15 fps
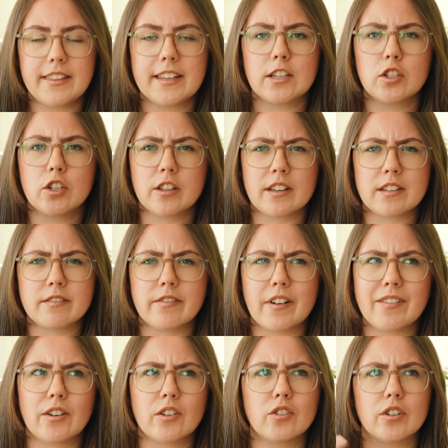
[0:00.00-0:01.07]
think it's
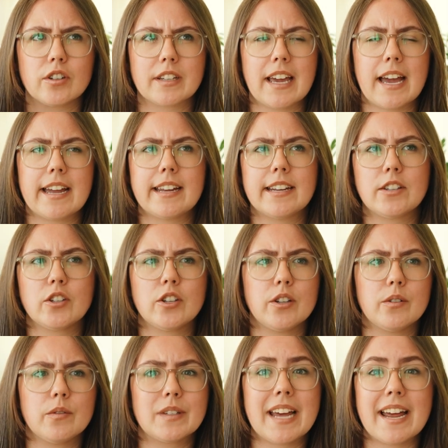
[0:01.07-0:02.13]
2,500K
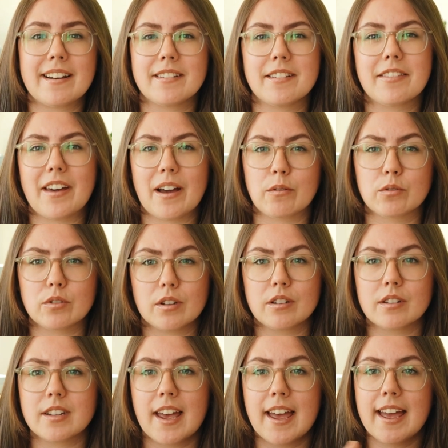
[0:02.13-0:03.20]
to
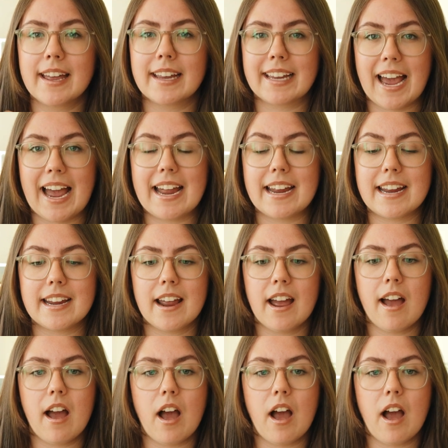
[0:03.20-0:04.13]
10,000K,